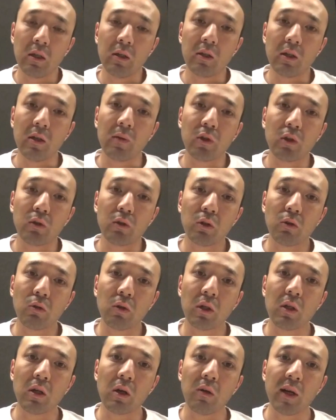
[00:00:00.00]
Those
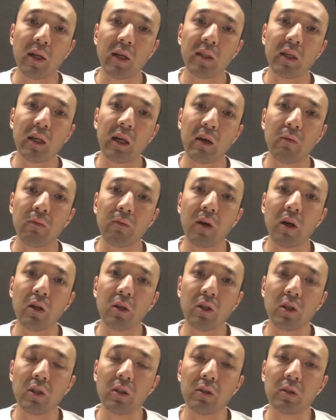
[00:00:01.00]
tokens already have
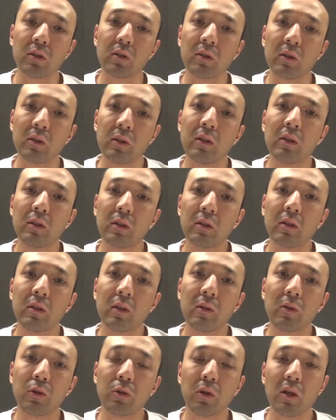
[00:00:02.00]
functions.
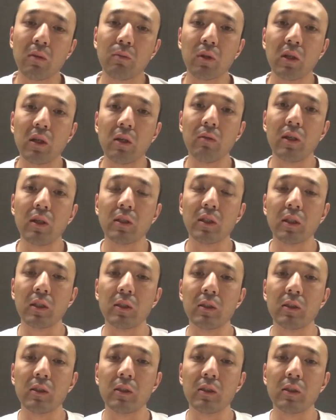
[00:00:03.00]
You can play with it.